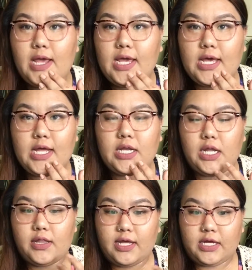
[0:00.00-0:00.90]
And
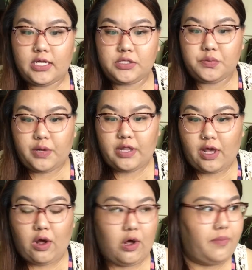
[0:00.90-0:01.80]
that is where
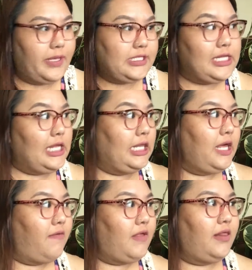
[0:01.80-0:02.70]
they all basically
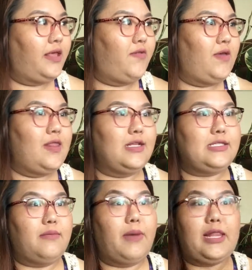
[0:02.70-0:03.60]
live. They live in
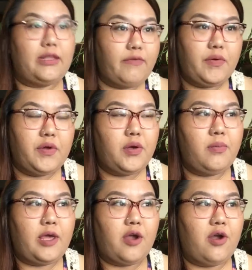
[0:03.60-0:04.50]
my living
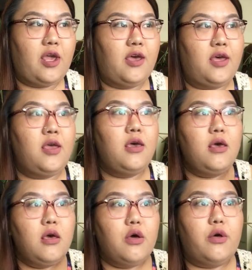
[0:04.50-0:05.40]
room area
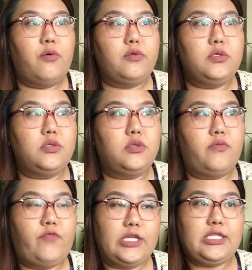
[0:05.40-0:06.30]

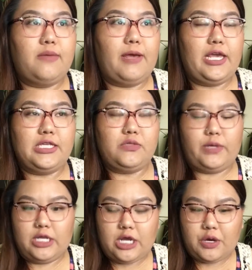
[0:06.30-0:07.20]
facing my east
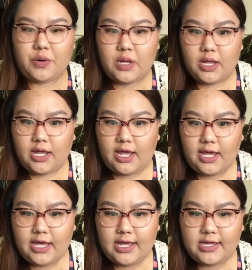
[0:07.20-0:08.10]
window.
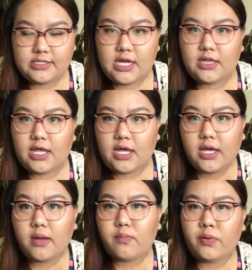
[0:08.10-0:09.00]
And they
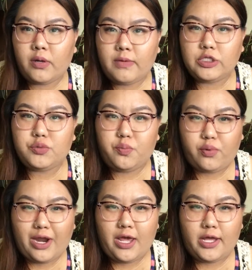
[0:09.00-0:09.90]
get pretty much
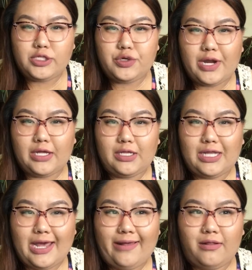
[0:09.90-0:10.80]
bright and direct
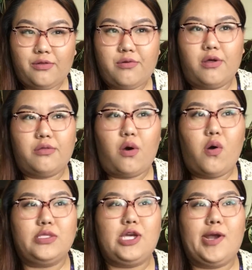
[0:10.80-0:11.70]
light throughout the
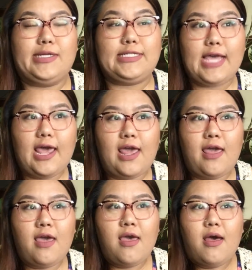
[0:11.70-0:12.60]
whole entire day.